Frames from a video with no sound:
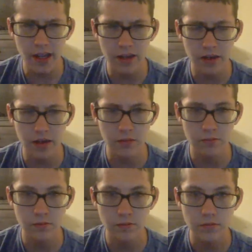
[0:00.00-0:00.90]
um,
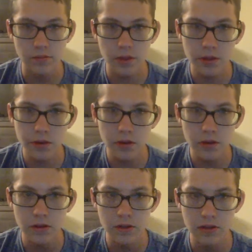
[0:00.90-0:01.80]

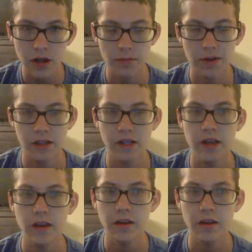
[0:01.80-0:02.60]
sorry about that.